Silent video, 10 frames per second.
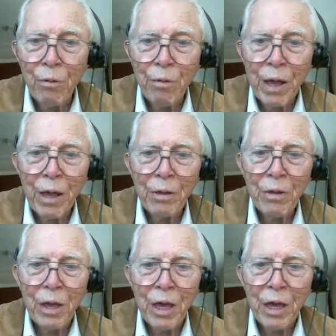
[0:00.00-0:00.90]
around
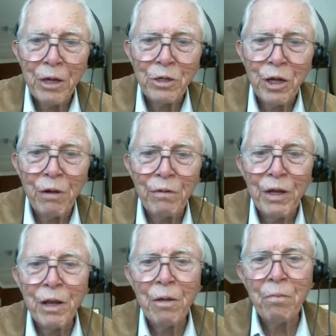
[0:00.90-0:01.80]
the edge of it